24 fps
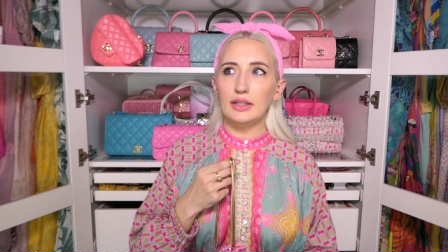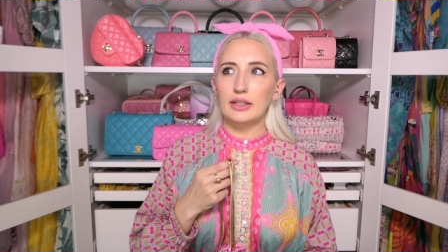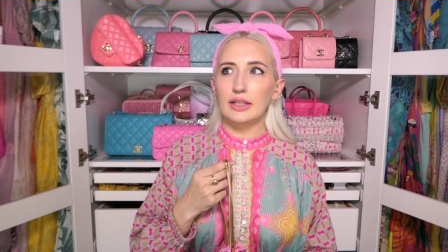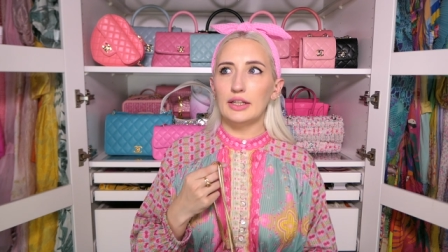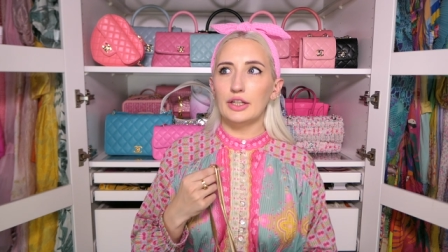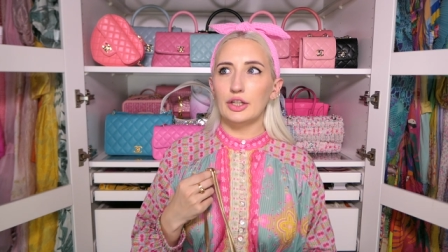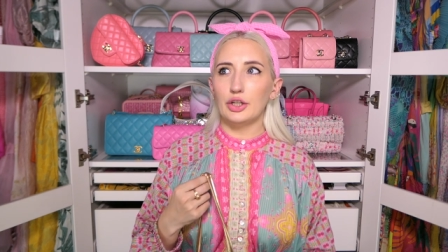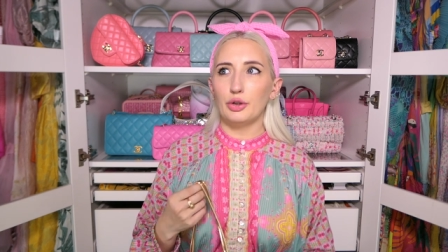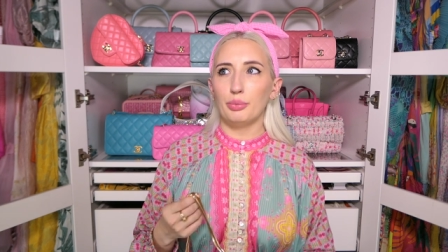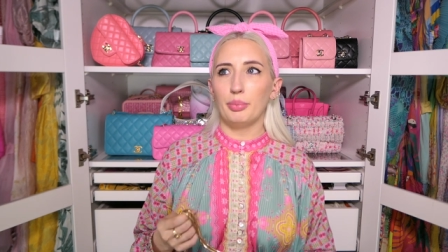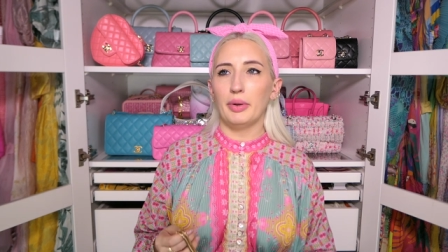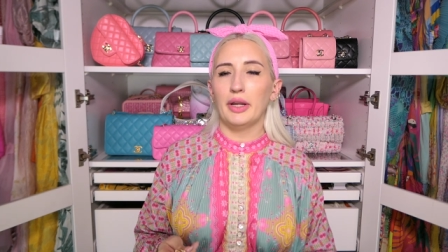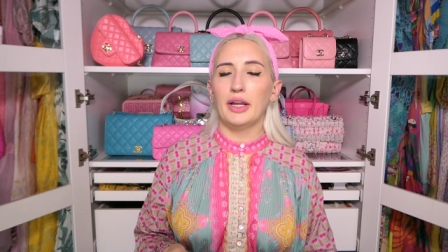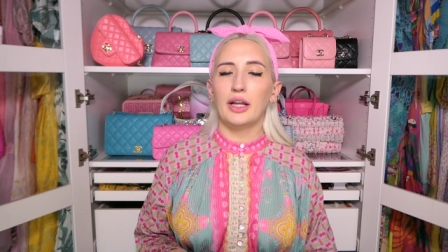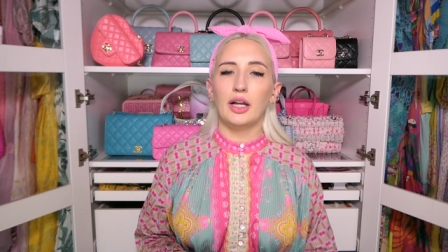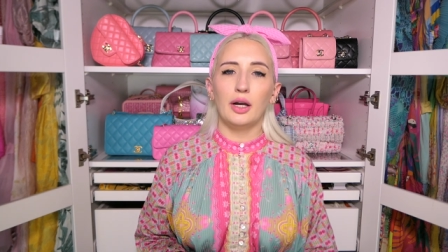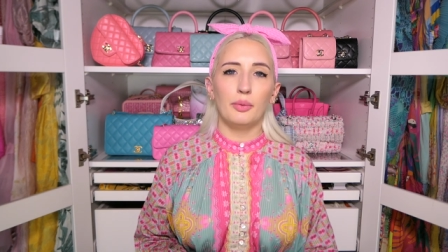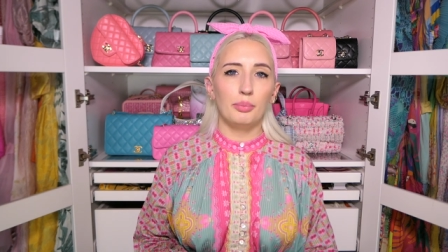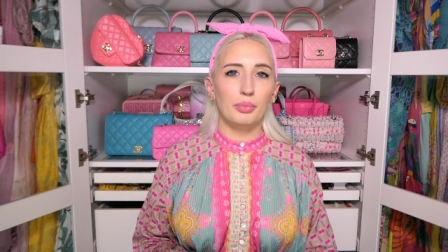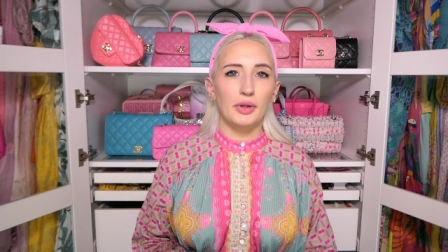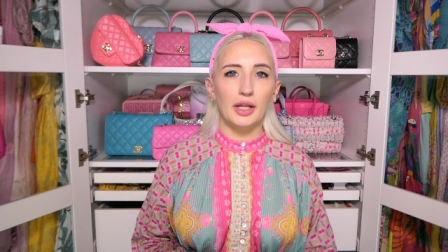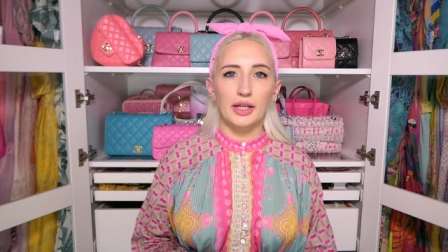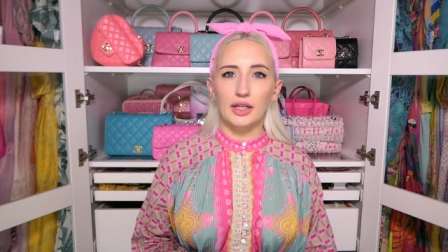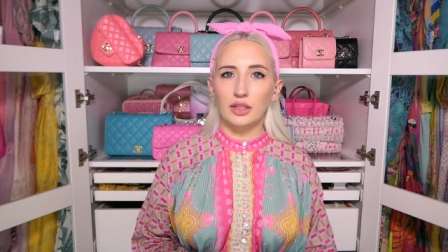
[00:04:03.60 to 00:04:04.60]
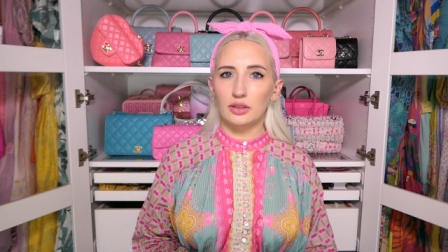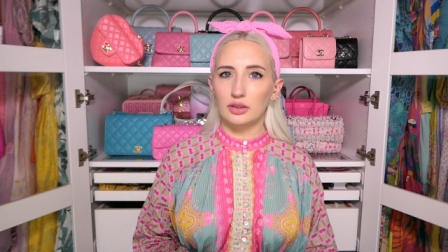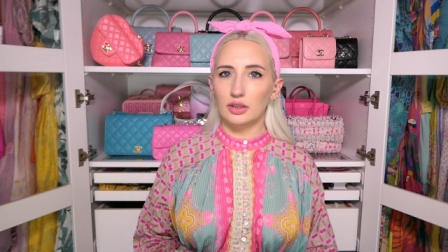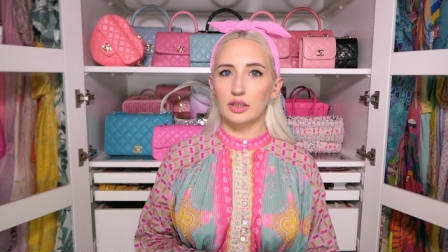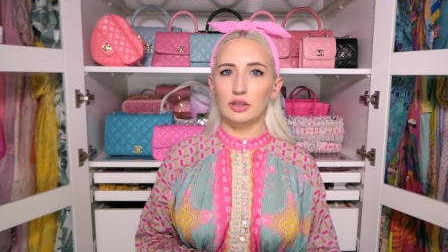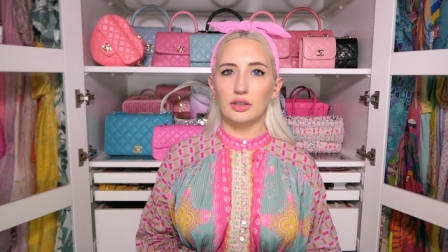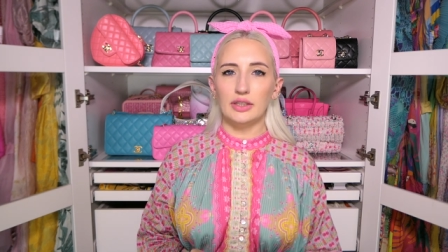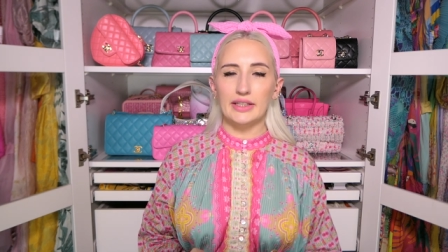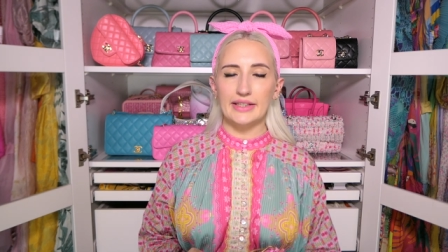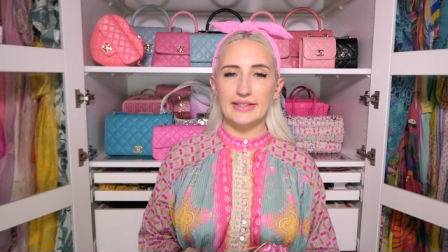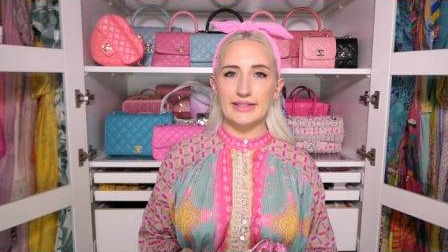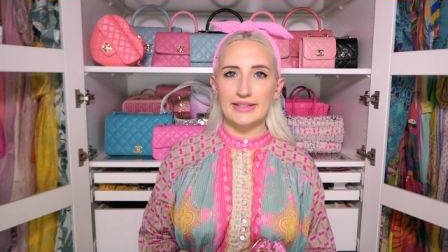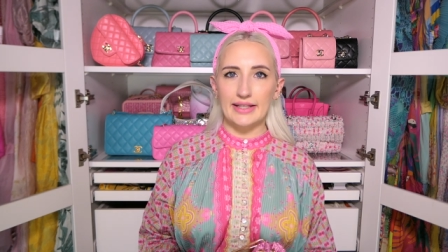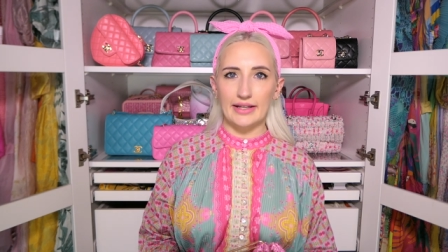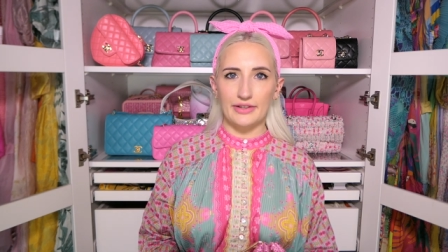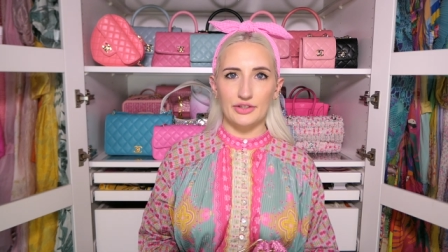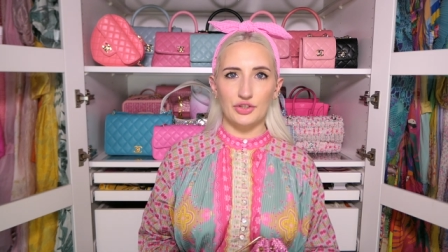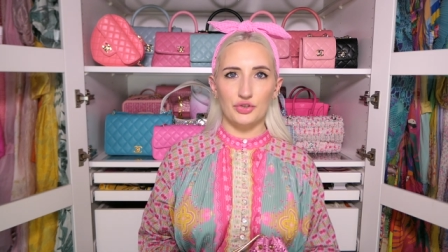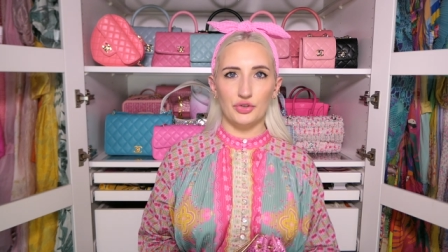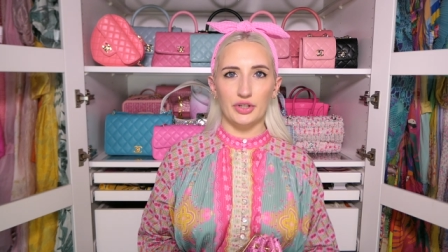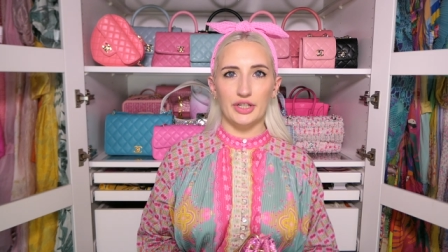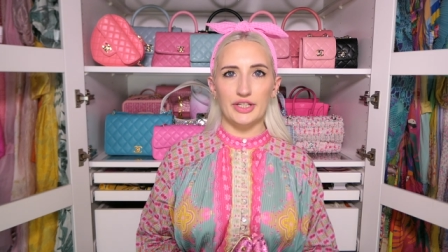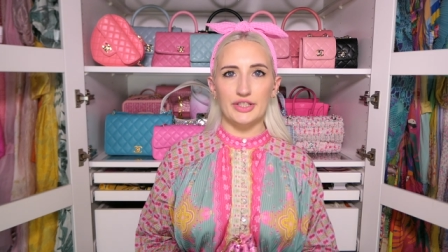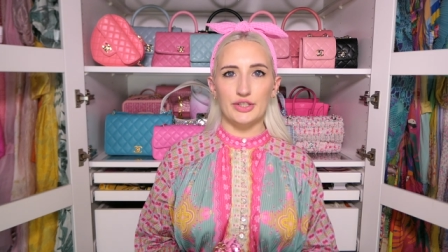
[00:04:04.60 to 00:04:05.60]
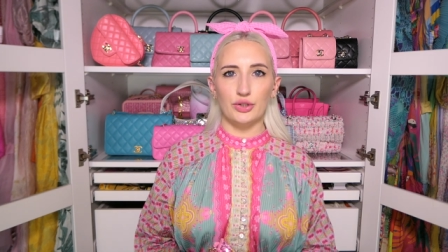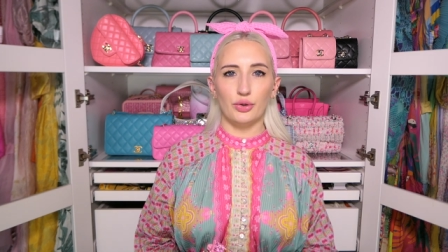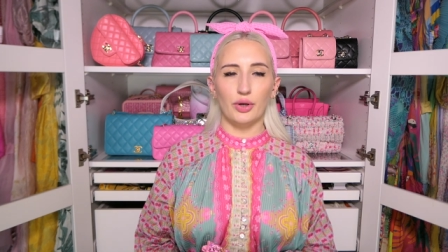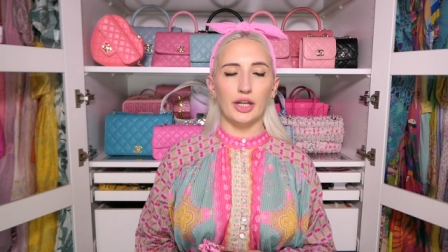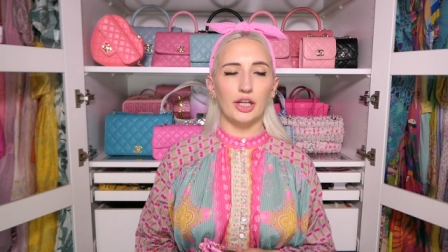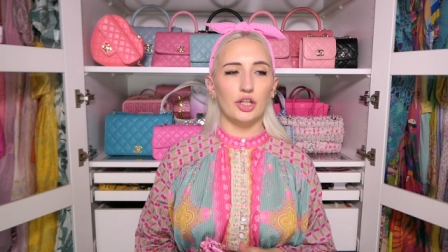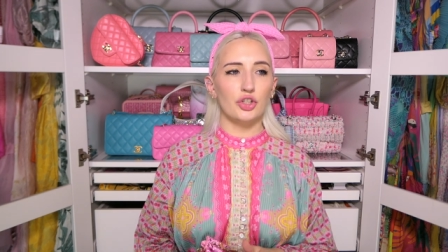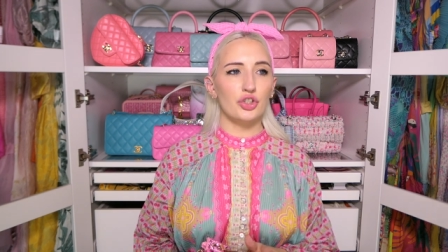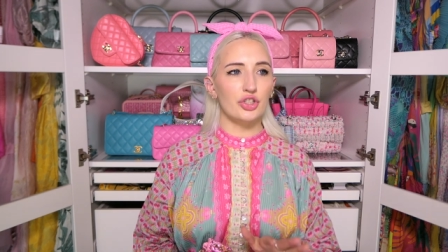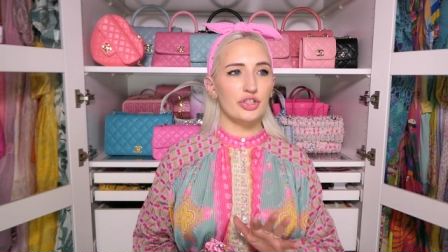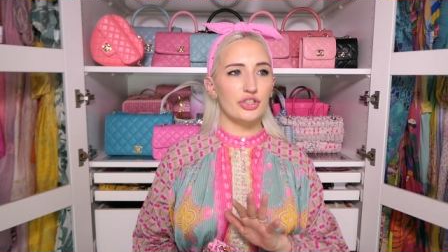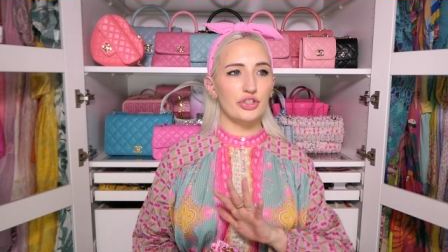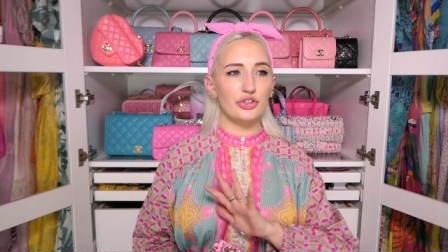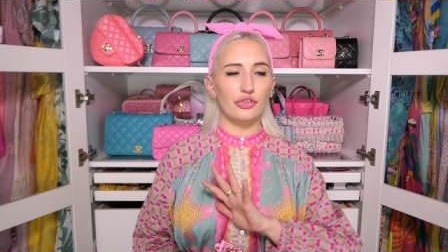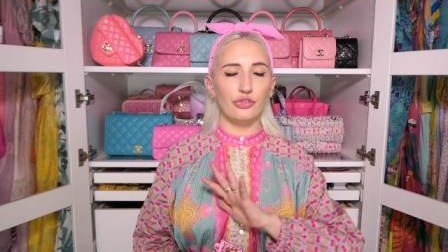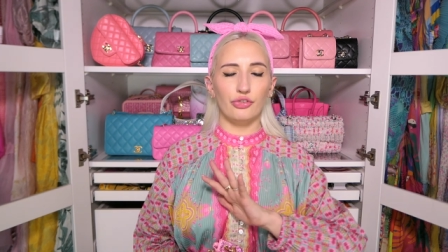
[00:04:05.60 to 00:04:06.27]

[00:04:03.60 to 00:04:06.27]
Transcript: needed to pick up like a little accessory so I could just